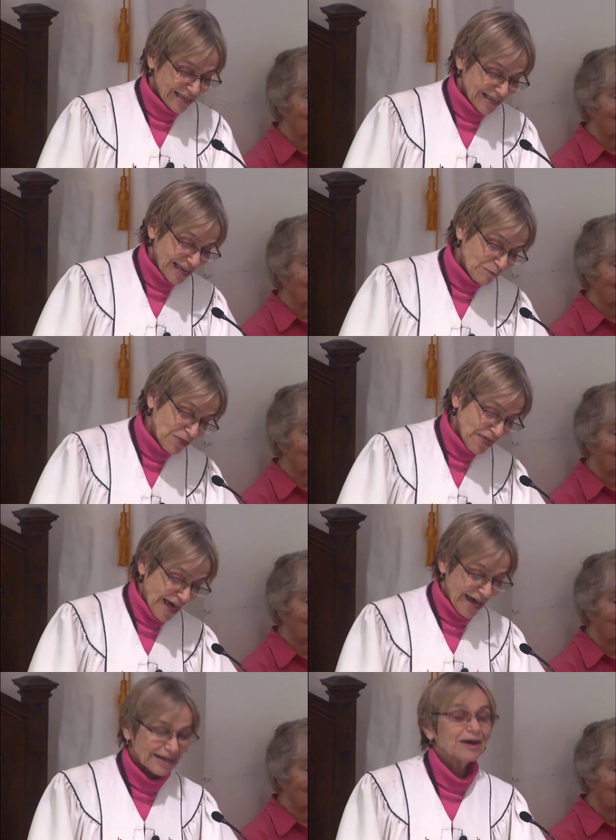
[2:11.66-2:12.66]
And with
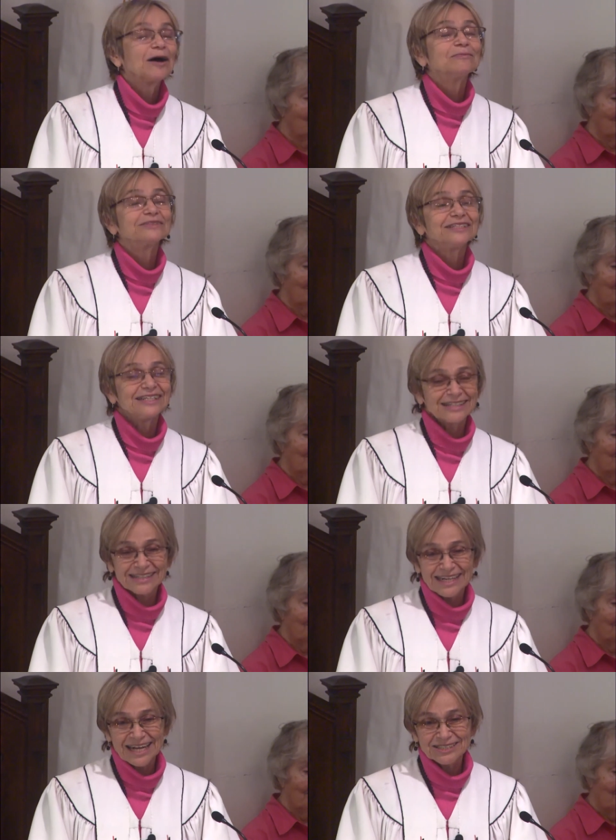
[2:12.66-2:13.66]
that comes the
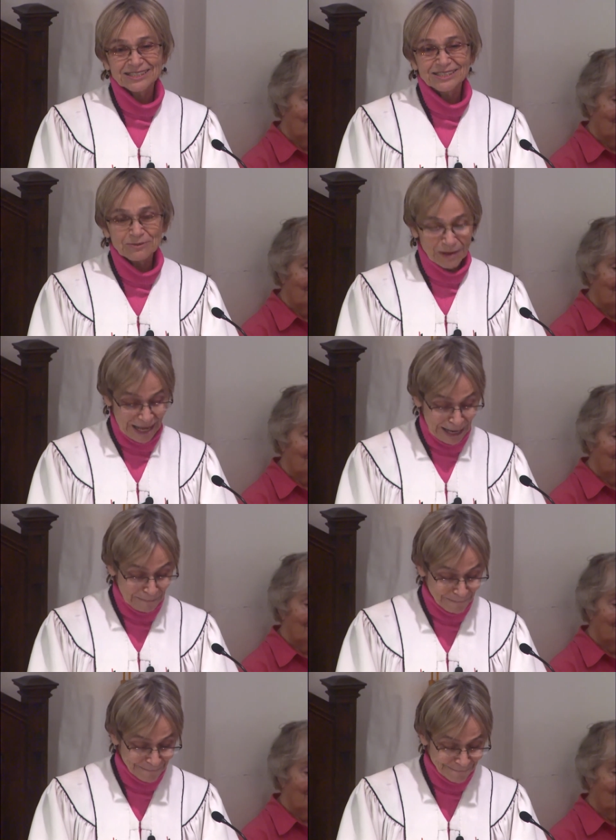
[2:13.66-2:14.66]
inclination to blame,